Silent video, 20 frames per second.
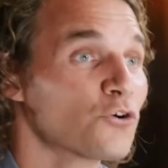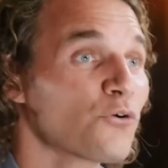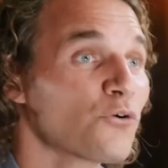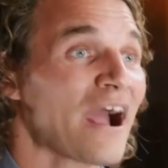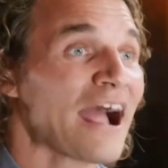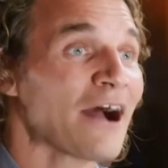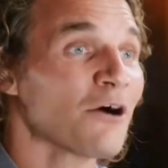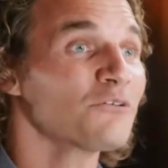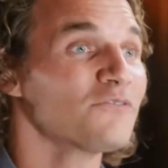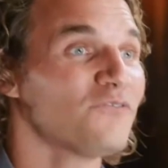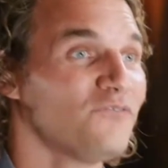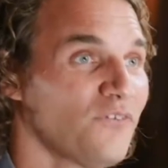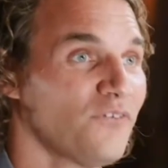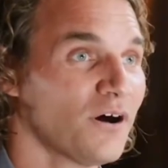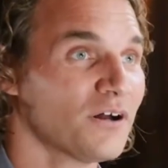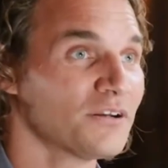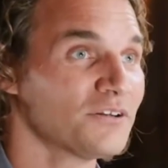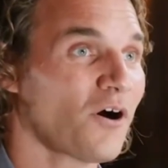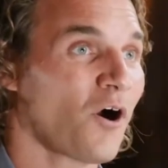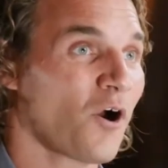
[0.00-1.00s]

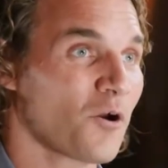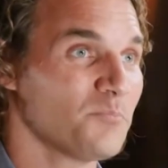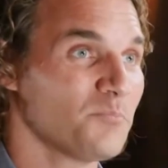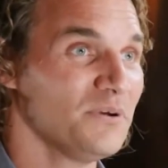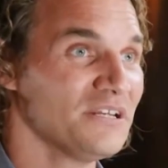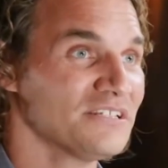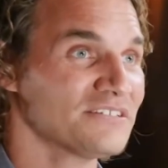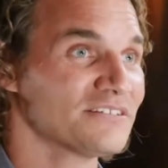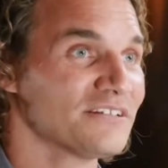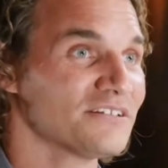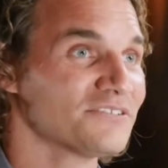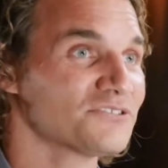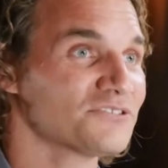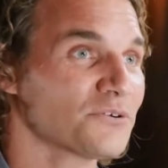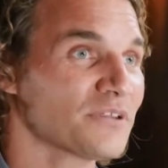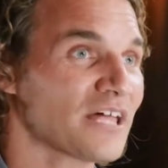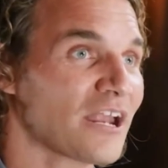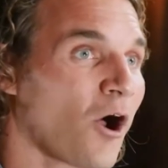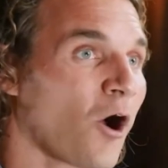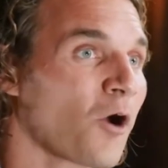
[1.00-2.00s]
crowdfund our business
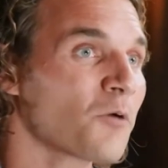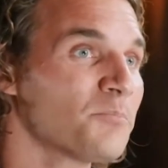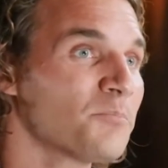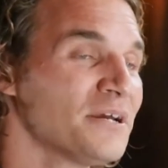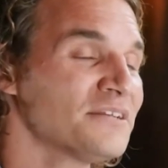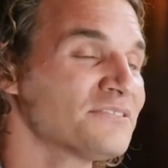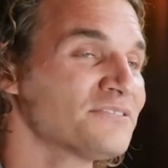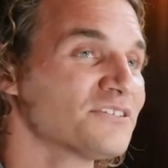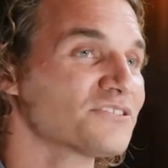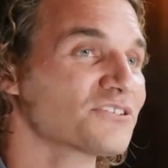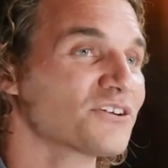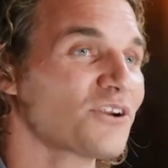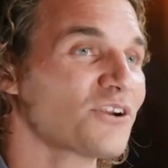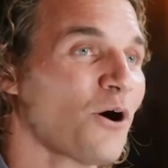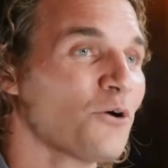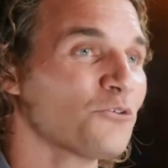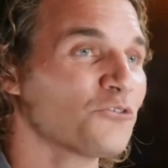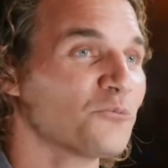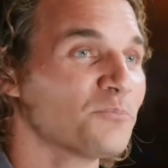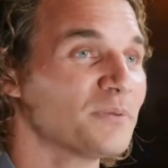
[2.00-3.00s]
so that our business could
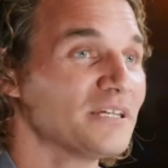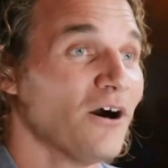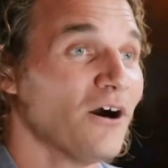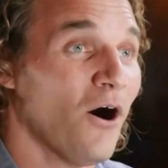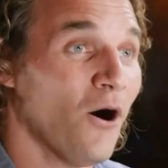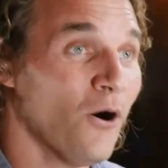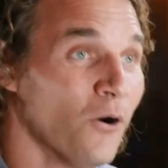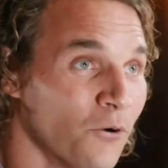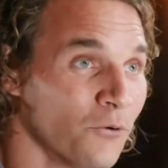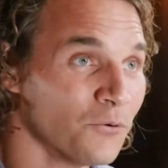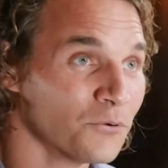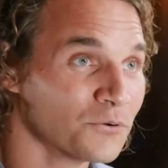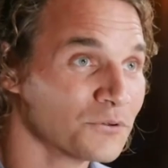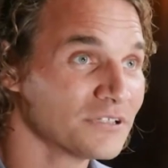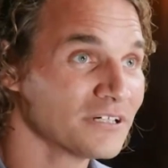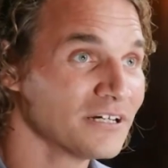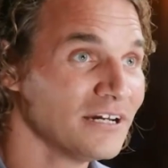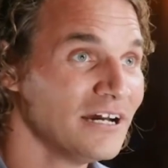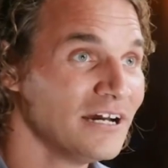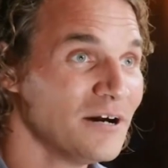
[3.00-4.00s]
also be
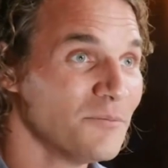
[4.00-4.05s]
owned